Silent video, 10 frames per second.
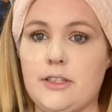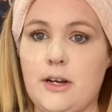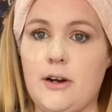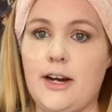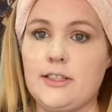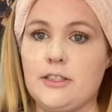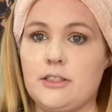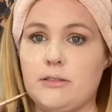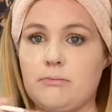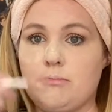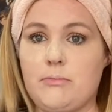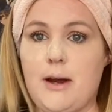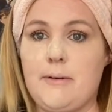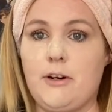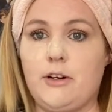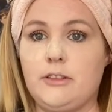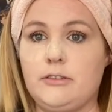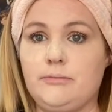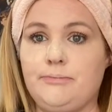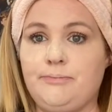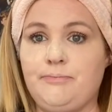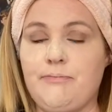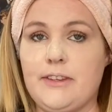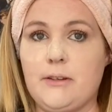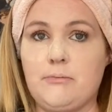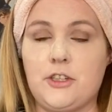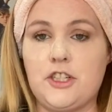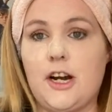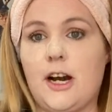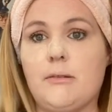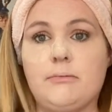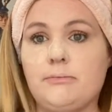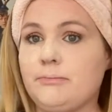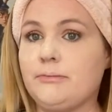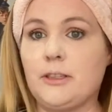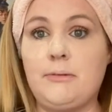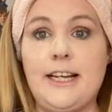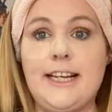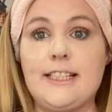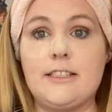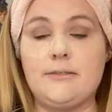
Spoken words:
so I just wipe it on, brush it up, completed.